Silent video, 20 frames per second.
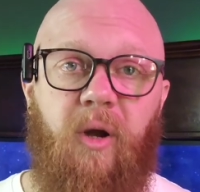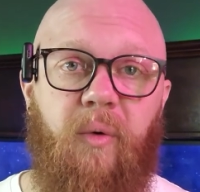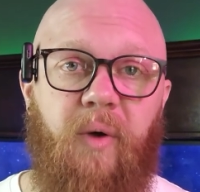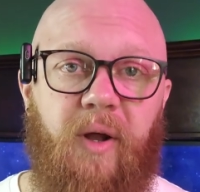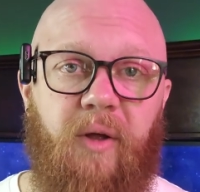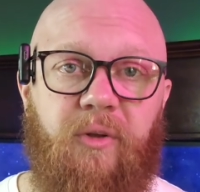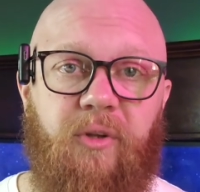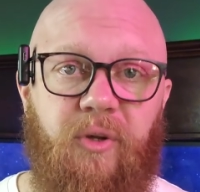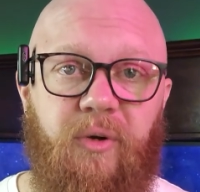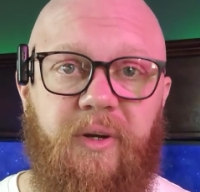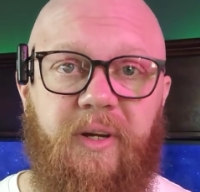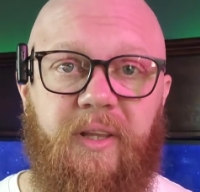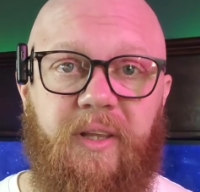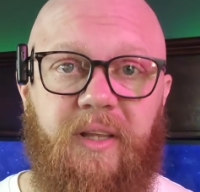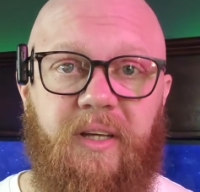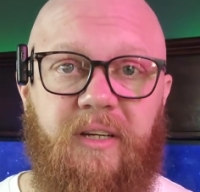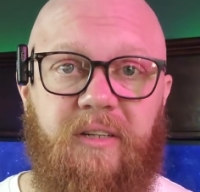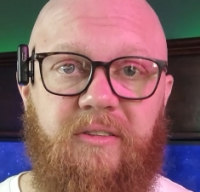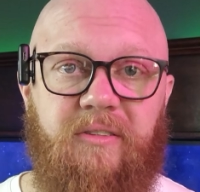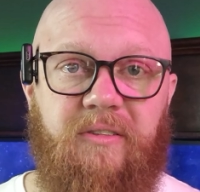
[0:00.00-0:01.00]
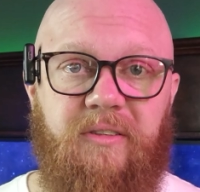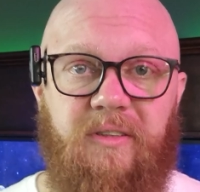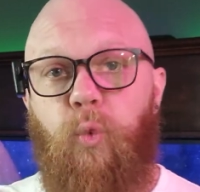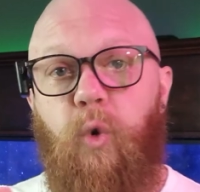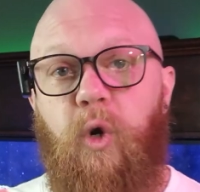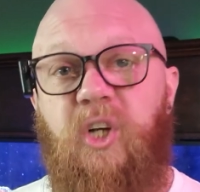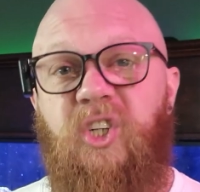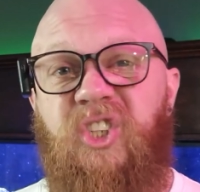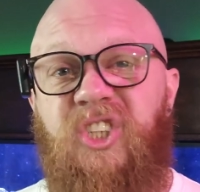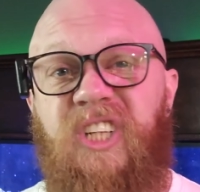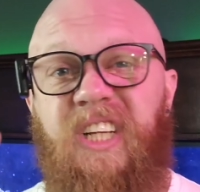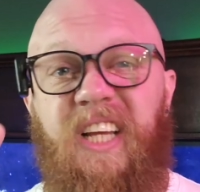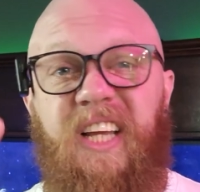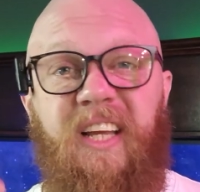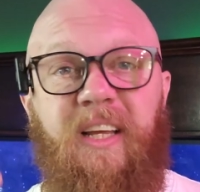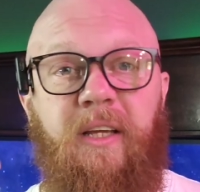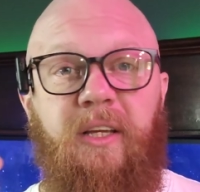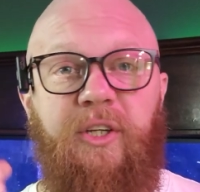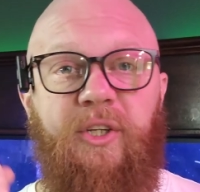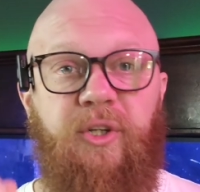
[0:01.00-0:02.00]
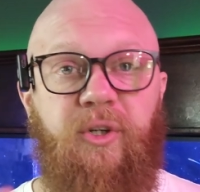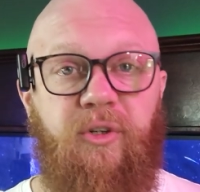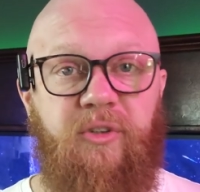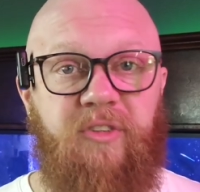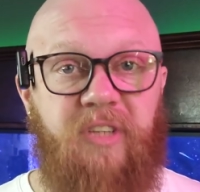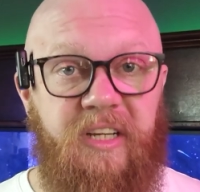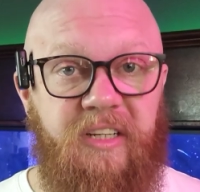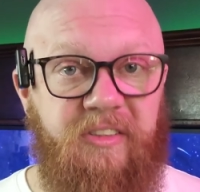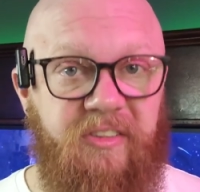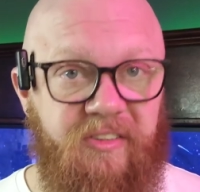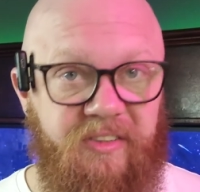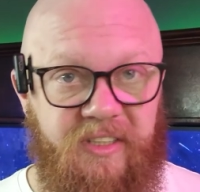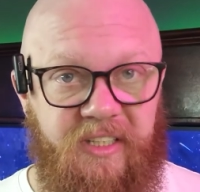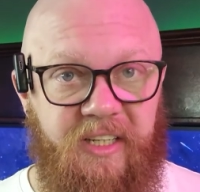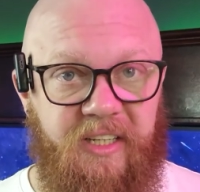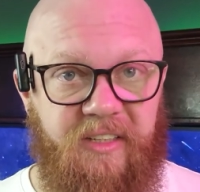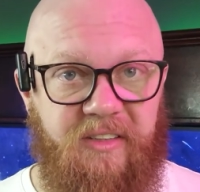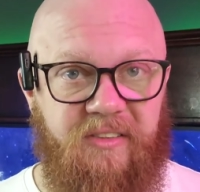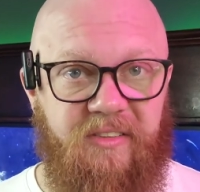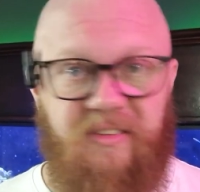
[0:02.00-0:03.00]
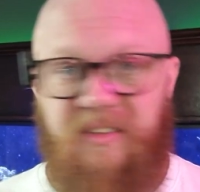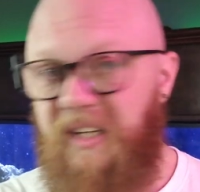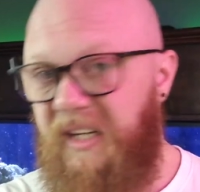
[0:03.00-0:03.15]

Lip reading: around doing this. Rushing your test kits